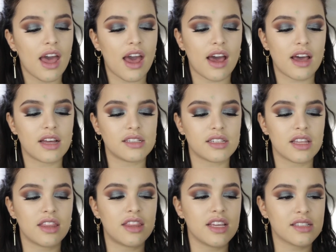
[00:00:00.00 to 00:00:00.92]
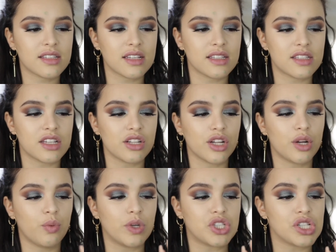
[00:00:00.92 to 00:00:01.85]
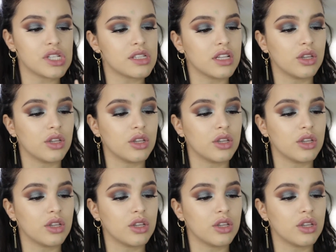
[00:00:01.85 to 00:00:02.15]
and this concealer, which is the